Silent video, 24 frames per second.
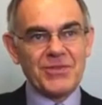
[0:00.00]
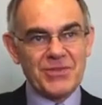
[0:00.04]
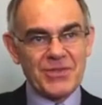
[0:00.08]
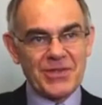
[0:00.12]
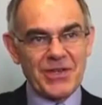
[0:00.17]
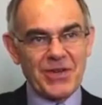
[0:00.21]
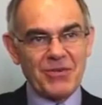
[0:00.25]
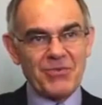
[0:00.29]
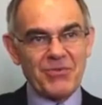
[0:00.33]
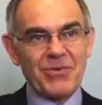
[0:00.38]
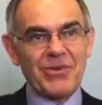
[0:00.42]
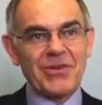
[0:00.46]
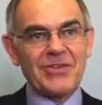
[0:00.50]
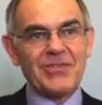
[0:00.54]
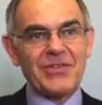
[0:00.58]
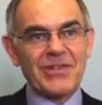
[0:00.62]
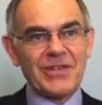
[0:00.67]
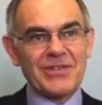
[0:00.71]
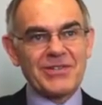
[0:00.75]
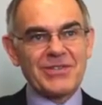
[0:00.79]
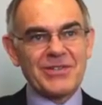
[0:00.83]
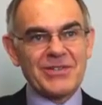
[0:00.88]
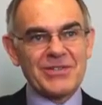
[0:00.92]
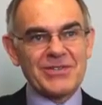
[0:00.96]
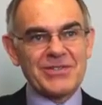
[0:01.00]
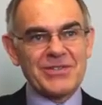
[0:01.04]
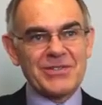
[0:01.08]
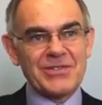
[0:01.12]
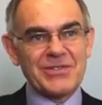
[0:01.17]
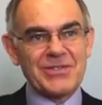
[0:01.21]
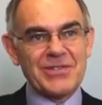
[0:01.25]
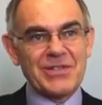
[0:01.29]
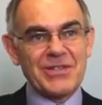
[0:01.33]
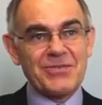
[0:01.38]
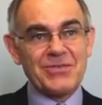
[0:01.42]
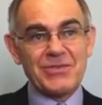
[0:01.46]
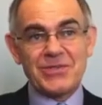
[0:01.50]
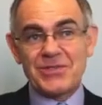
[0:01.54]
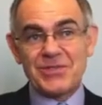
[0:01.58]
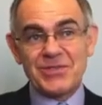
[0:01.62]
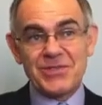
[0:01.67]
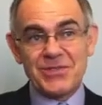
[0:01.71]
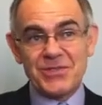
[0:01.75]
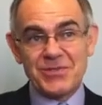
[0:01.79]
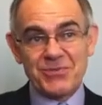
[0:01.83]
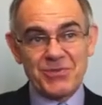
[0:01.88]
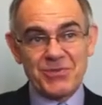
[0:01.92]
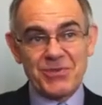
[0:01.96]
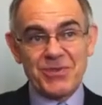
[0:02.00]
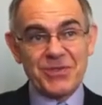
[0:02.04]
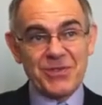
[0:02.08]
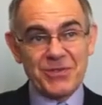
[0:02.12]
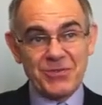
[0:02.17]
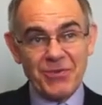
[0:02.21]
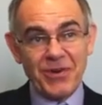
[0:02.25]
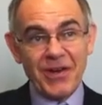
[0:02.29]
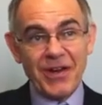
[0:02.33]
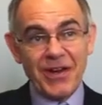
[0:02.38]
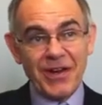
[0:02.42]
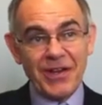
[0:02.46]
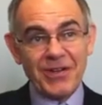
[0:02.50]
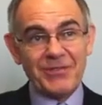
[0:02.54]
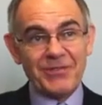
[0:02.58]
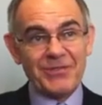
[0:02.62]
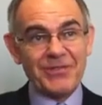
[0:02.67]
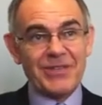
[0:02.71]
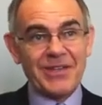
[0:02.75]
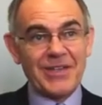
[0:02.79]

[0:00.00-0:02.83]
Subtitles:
to get rid of that toxicity, which is really why